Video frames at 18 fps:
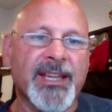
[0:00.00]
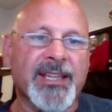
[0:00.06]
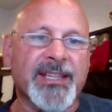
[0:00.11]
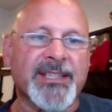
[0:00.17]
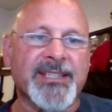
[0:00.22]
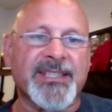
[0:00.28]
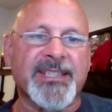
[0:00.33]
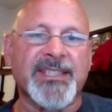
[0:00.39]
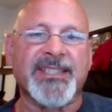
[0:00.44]

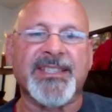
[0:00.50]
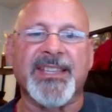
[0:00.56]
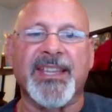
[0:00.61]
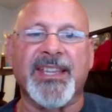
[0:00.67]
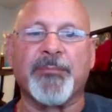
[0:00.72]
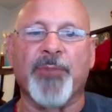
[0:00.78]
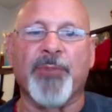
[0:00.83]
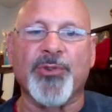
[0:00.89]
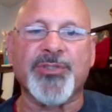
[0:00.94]

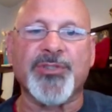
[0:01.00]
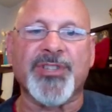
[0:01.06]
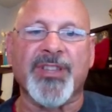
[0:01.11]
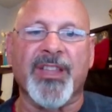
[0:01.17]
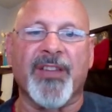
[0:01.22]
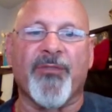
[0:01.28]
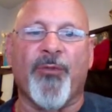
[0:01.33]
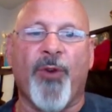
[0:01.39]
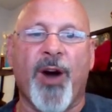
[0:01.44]
consisting
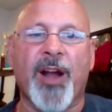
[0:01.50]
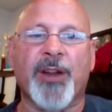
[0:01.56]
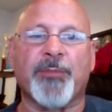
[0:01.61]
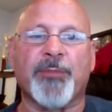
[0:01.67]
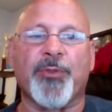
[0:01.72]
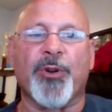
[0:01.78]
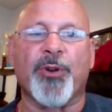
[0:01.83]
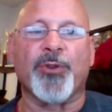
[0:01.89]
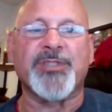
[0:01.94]
mostly of water,
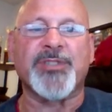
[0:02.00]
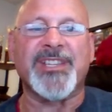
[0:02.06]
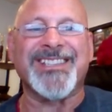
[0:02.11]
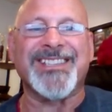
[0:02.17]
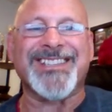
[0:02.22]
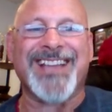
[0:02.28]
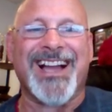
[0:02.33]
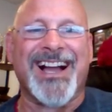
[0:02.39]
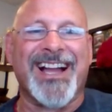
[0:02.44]

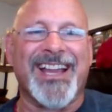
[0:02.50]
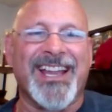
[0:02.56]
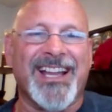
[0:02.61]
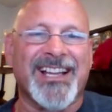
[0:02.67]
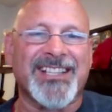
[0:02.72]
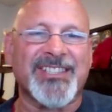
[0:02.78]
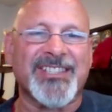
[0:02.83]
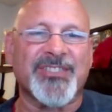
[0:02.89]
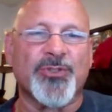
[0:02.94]
proteins,
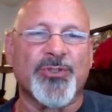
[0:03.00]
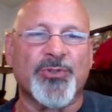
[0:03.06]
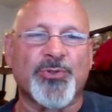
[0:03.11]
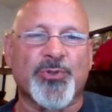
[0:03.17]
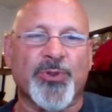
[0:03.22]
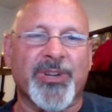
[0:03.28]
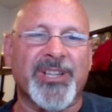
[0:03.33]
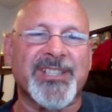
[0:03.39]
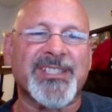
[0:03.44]
ions,
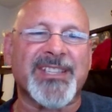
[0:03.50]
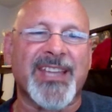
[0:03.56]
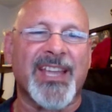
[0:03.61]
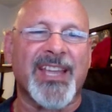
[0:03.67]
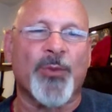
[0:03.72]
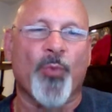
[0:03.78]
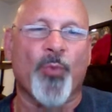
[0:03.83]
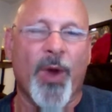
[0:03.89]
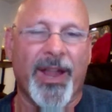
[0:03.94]
nutrients,
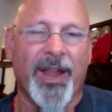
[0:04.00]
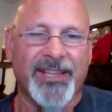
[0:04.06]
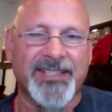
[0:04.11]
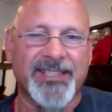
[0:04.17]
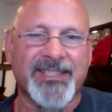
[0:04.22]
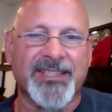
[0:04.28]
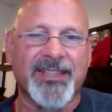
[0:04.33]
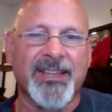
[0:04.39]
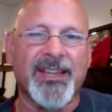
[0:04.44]
and
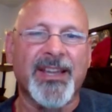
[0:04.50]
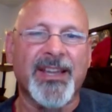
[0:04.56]
waste.